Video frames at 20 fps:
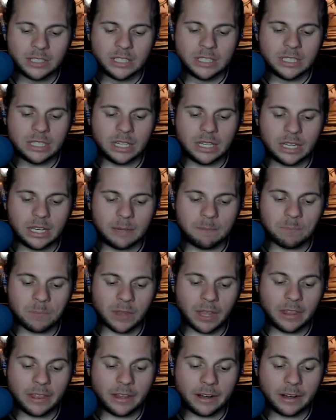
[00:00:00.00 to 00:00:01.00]
And
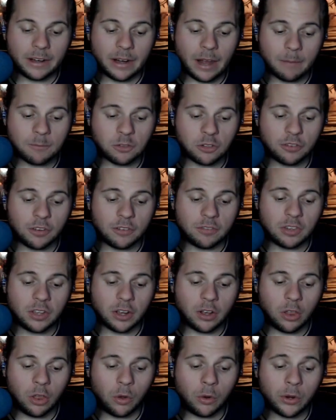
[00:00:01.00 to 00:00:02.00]
then an optional 50 at
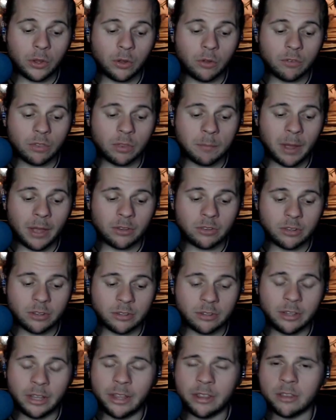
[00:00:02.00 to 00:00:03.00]
Colonial over the mile
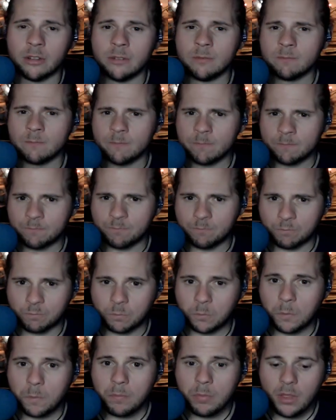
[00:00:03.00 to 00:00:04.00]
16th.
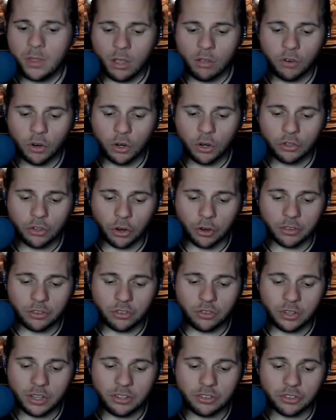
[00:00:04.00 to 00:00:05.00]
First start of the
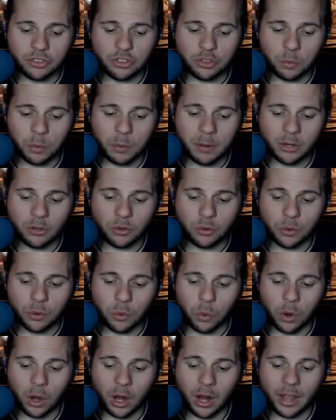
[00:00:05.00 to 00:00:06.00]
season, she went by
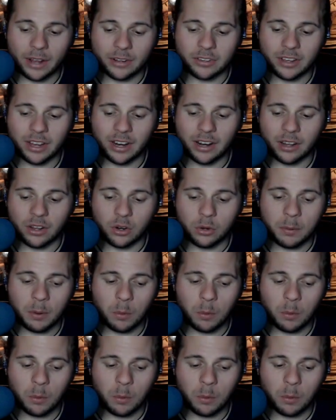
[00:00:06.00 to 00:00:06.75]
2.25 lengths. Again, a little bit